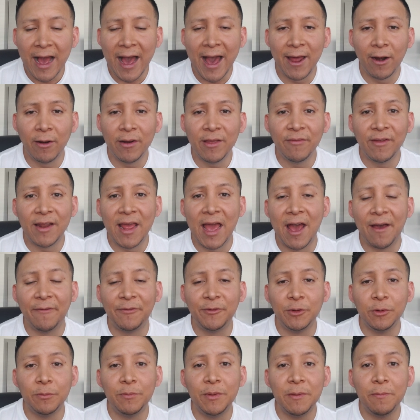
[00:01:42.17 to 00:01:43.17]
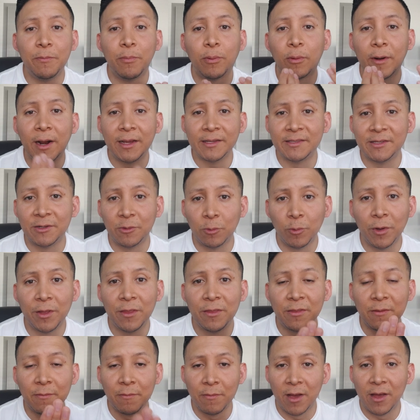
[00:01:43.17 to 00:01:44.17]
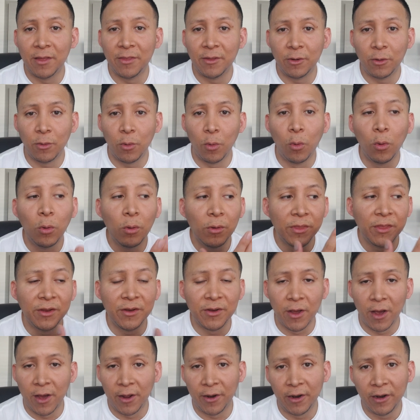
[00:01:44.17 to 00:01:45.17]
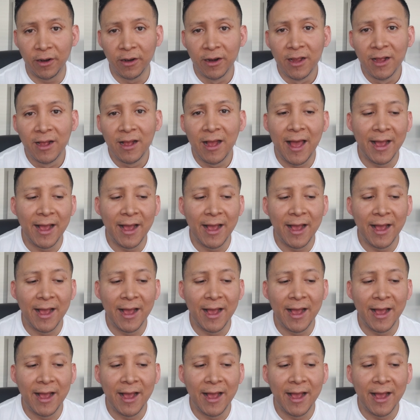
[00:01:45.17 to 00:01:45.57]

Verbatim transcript: I don't even have to be present with the mother or the daughter.